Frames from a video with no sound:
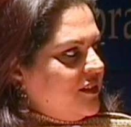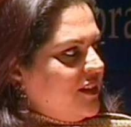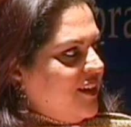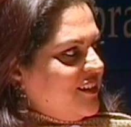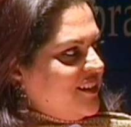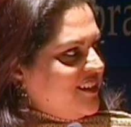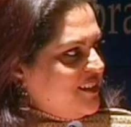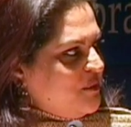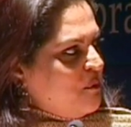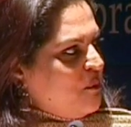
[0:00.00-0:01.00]
young
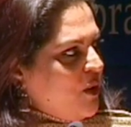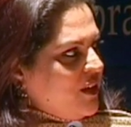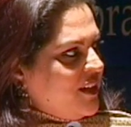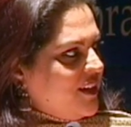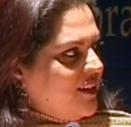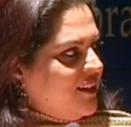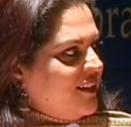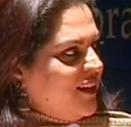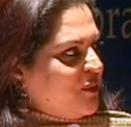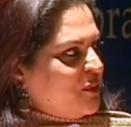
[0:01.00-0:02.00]

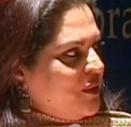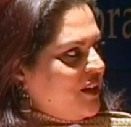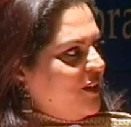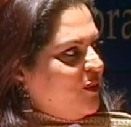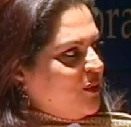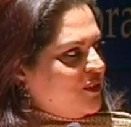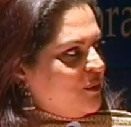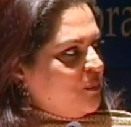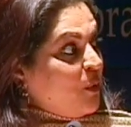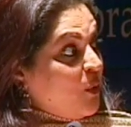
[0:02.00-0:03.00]
Monica Arora on
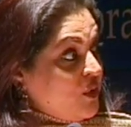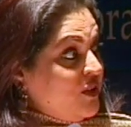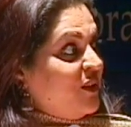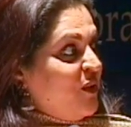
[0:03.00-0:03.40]
the board